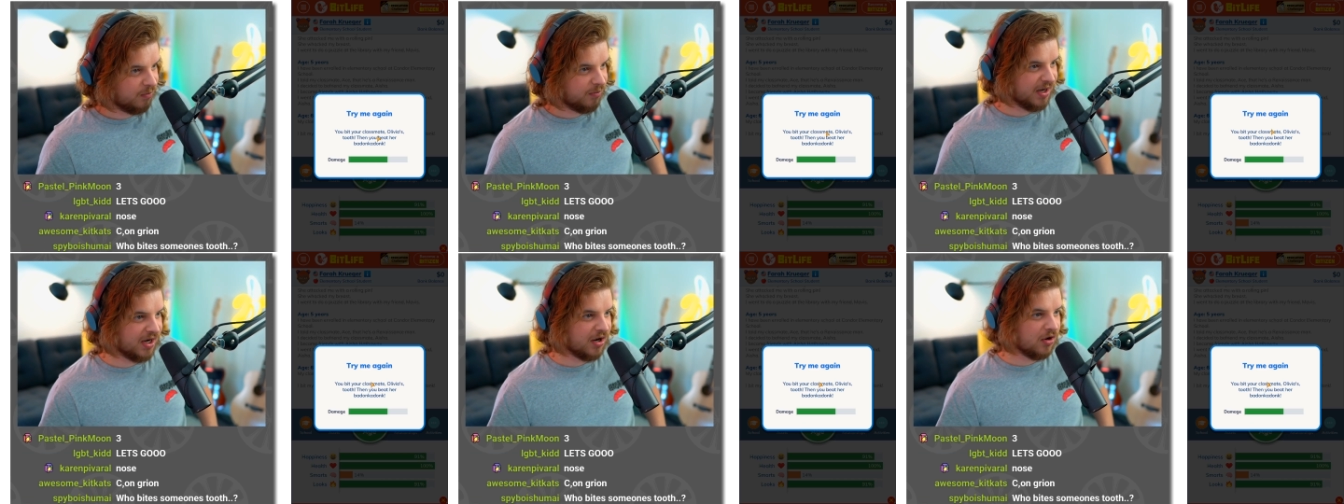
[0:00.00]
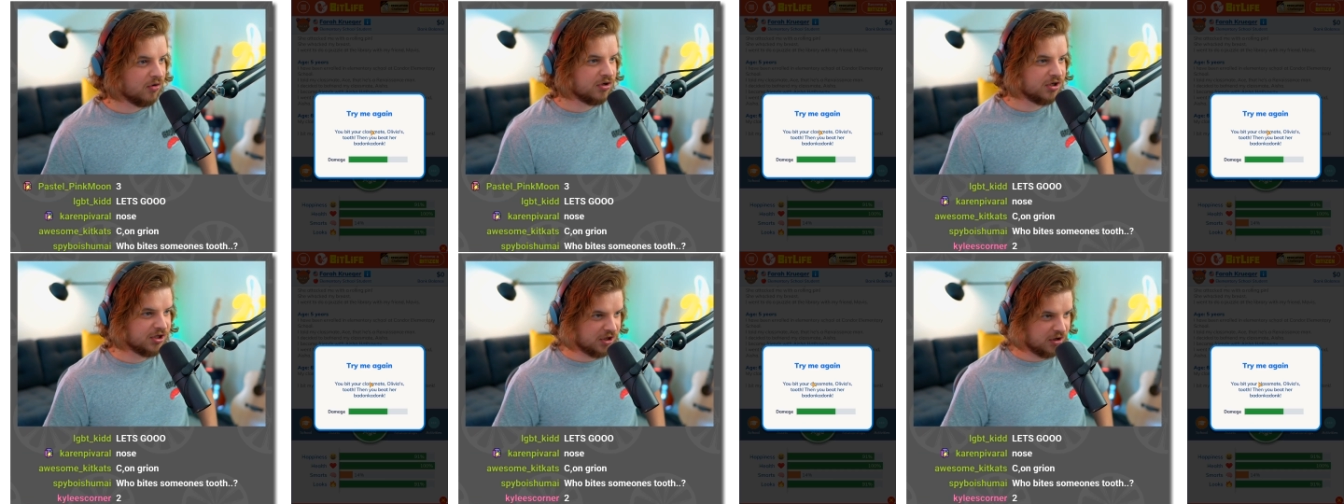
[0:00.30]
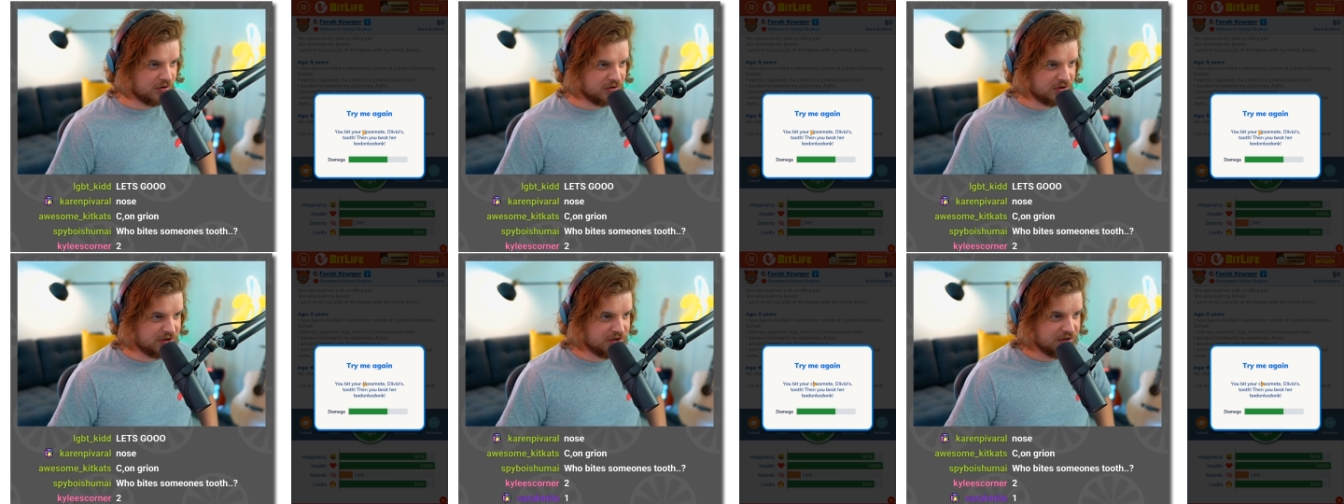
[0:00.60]

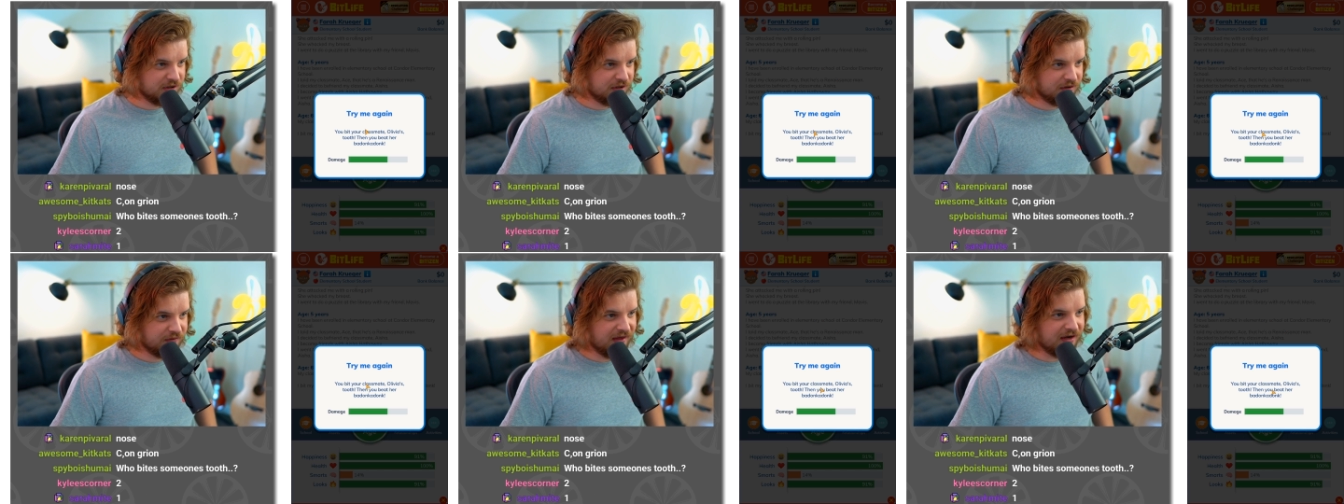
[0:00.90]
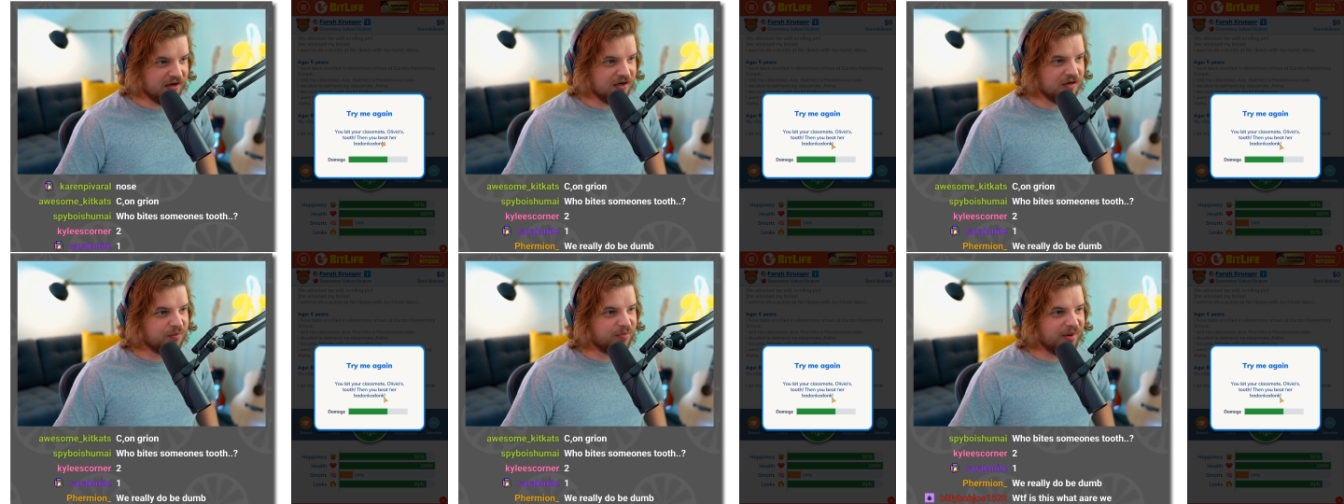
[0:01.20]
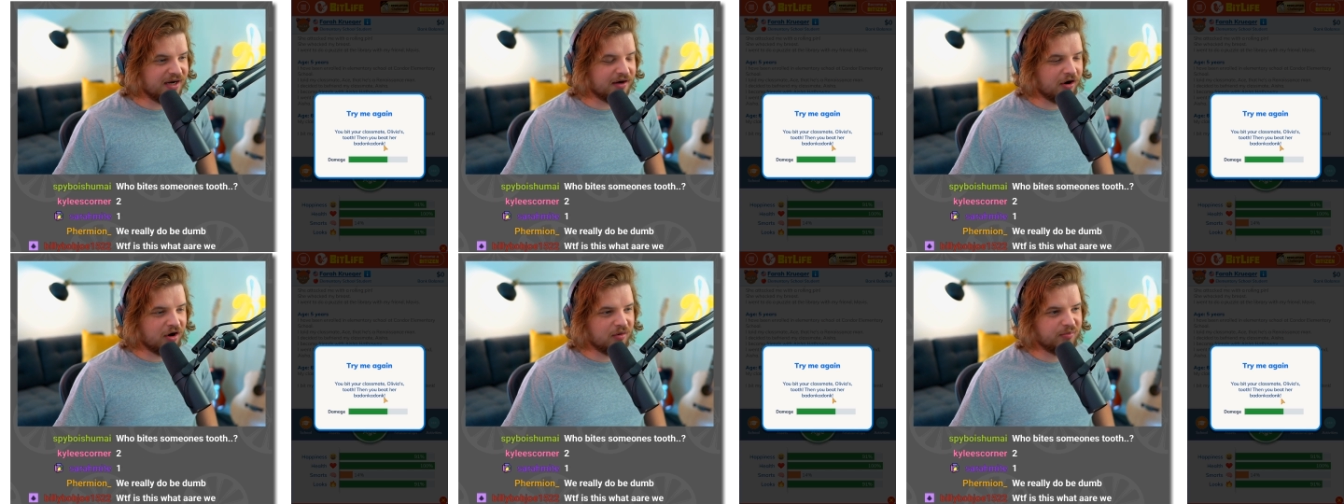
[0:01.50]
Badonkadonk. Then you
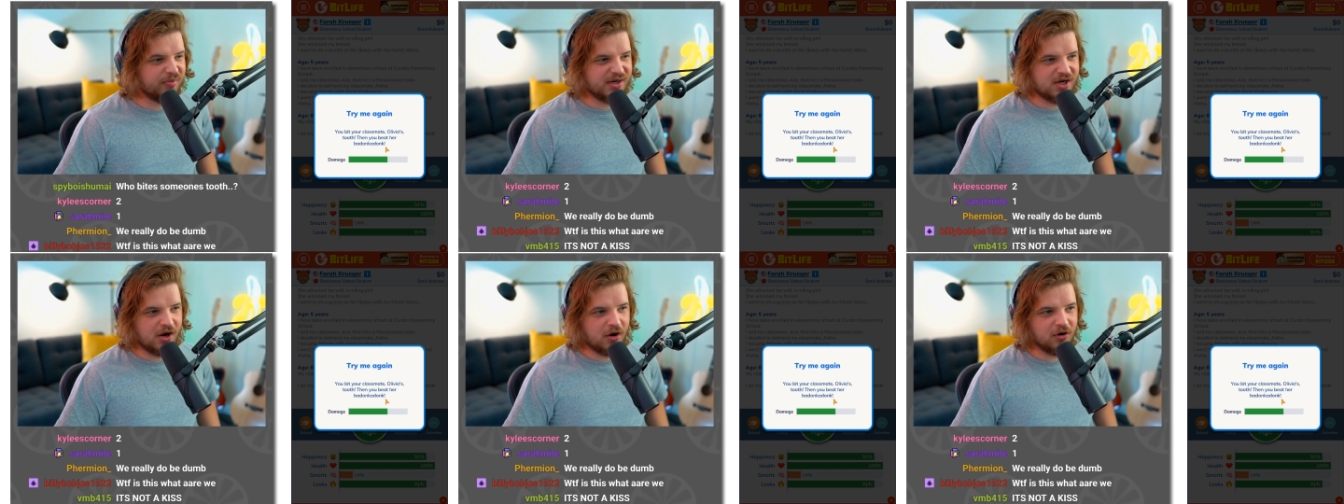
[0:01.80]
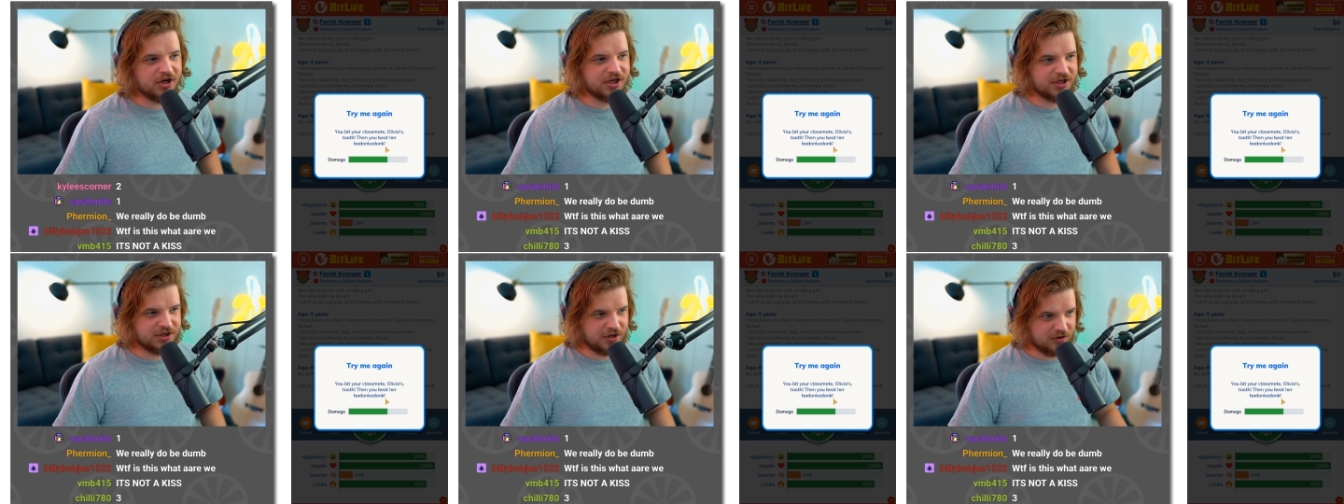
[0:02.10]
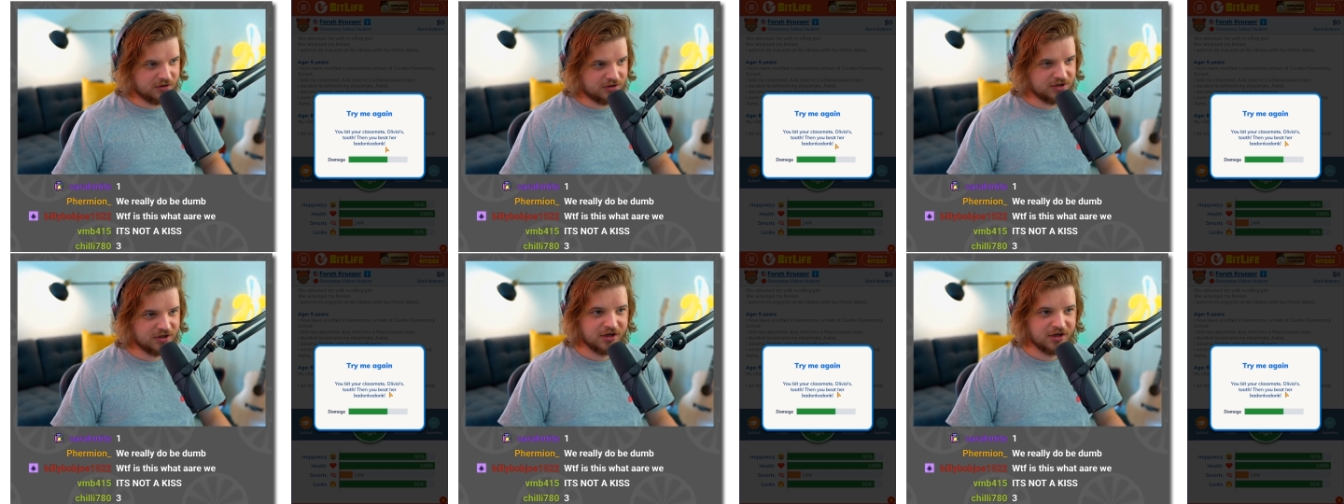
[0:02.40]
beat her badonkadonk.